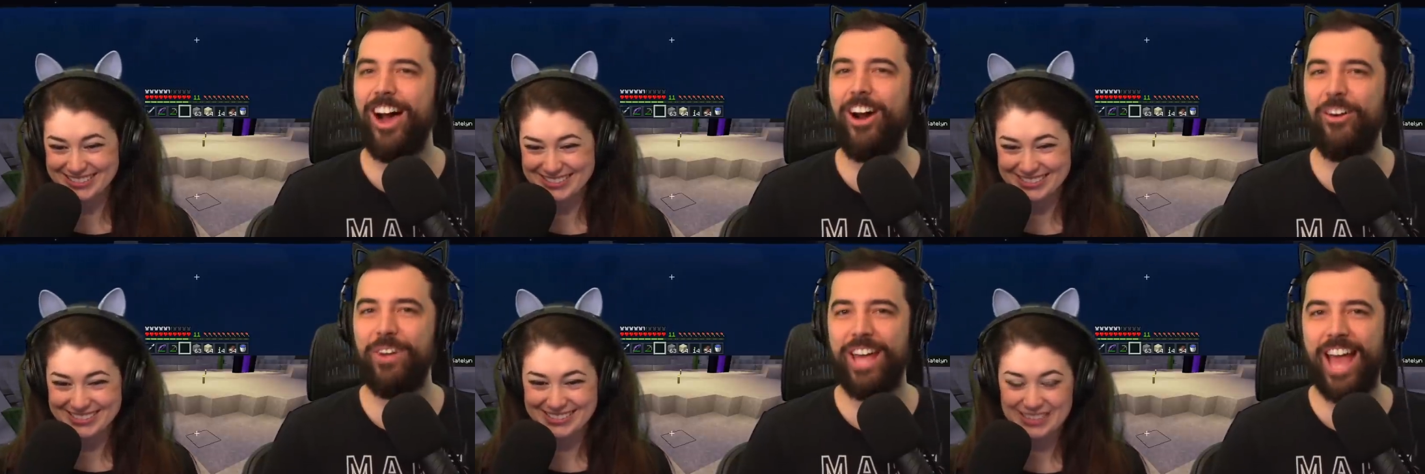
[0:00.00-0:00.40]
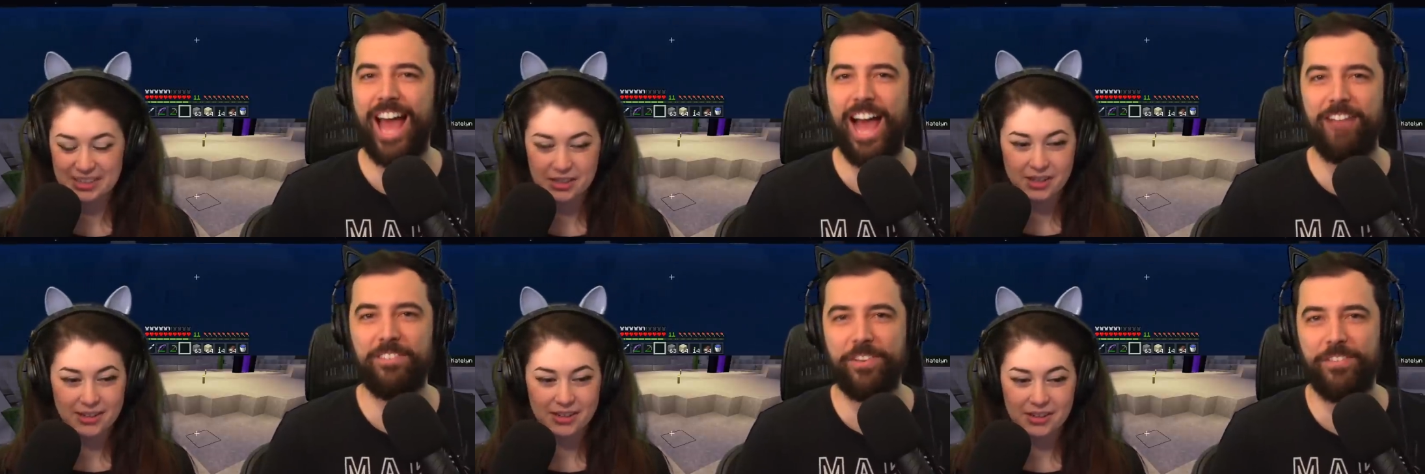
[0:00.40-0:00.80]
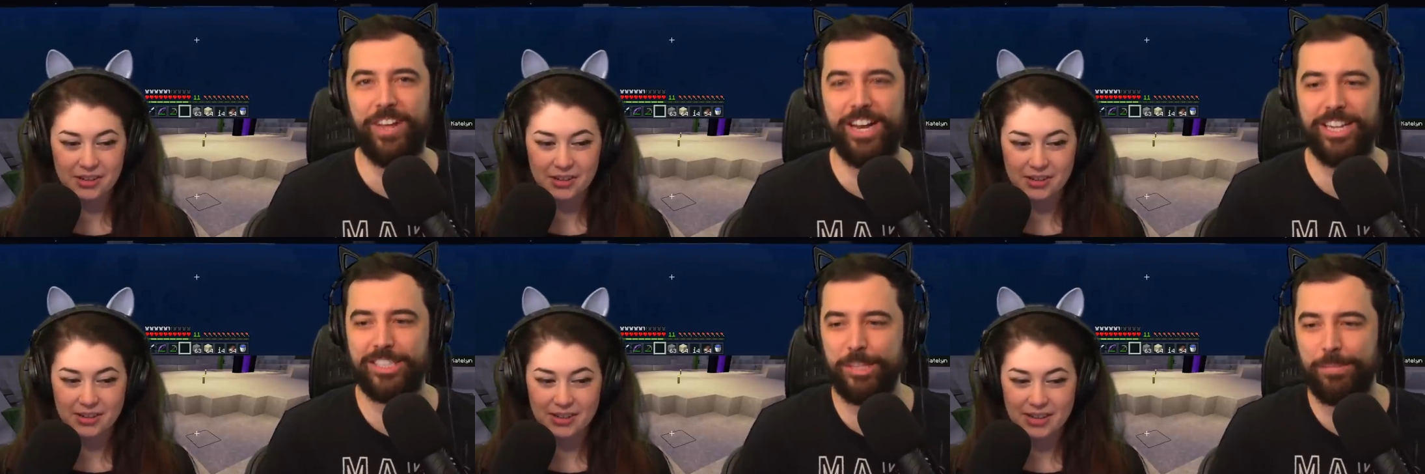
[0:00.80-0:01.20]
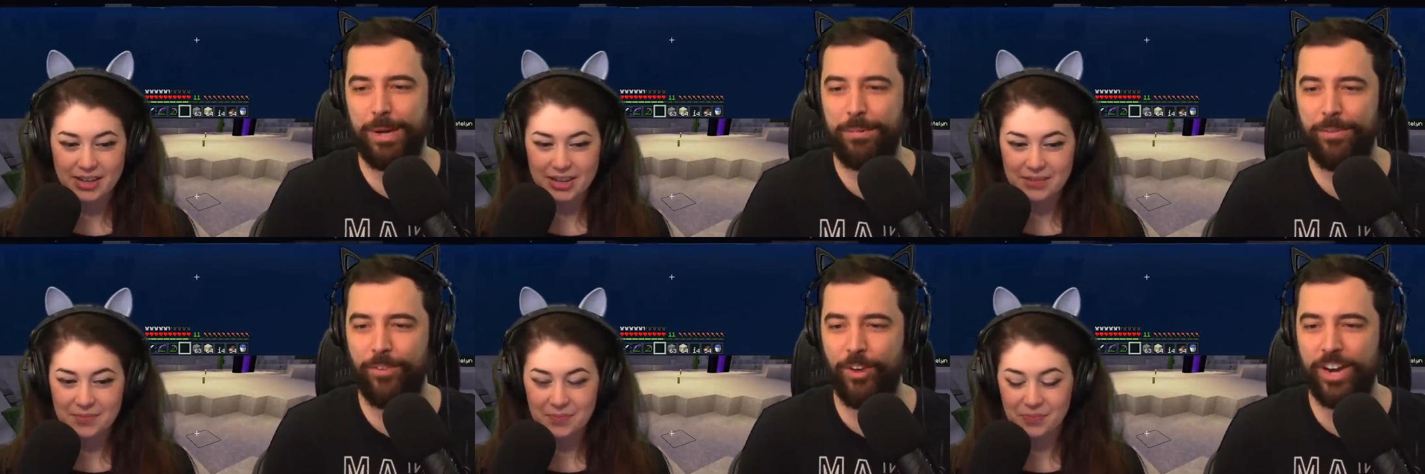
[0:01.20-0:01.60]
Speaker 1: no, we have to finish the
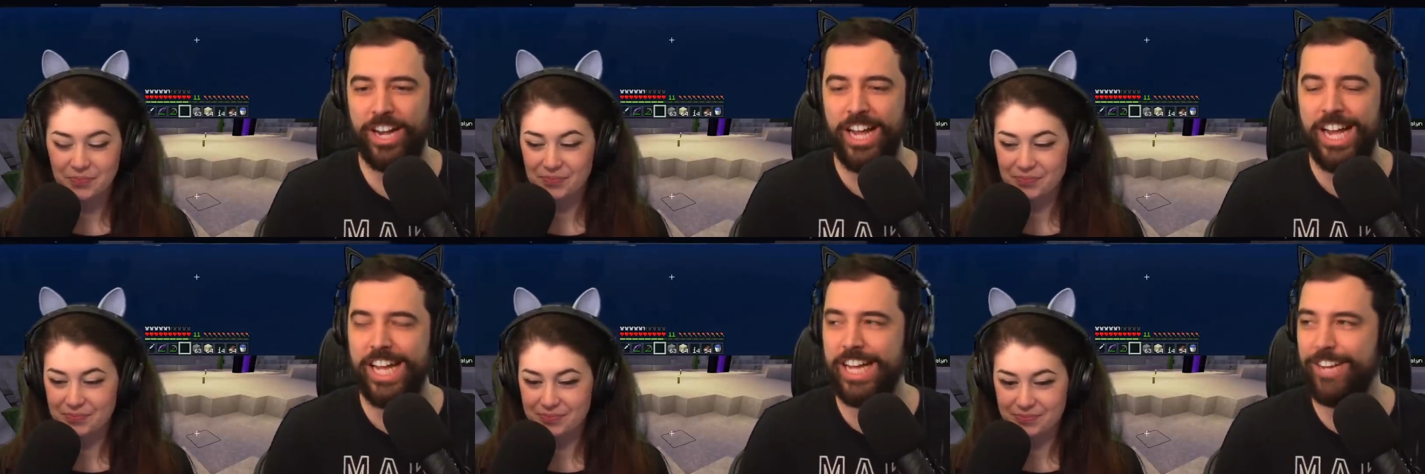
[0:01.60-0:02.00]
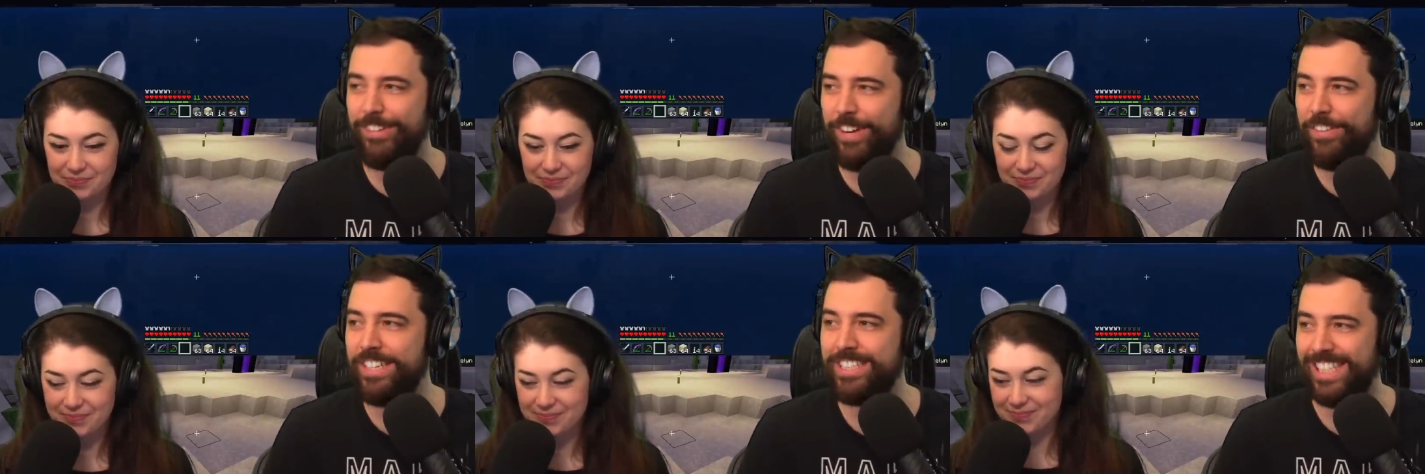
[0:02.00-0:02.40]
bubble fort, even if